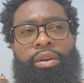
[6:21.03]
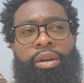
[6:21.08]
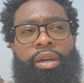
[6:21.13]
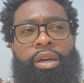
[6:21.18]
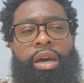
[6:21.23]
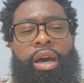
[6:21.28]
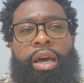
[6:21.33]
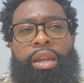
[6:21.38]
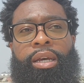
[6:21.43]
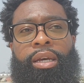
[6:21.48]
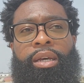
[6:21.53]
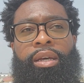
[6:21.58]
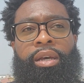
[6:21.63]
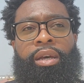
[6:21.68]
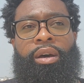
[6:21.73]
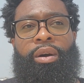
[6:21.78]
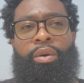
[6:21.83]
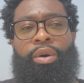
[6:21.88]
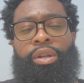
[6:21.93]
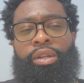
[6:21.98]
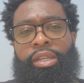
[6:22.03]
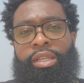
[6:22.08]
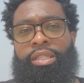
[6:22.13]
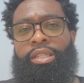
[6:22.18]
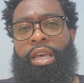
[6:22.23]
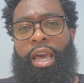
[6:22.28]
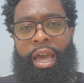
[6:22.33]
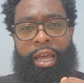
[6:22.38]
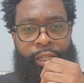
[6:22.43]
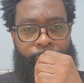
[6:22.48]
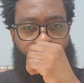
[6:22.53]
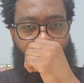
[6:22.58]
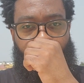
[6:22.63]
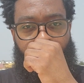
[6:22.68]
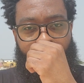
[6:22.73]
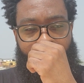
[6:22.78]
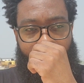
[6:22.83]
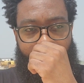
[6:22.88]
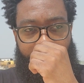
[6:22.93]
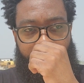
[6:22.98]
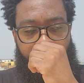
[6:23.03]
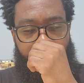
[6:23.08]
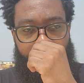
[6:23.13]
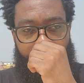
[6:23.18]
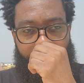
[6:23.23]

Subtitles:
in Ghana, or at least at Jumia,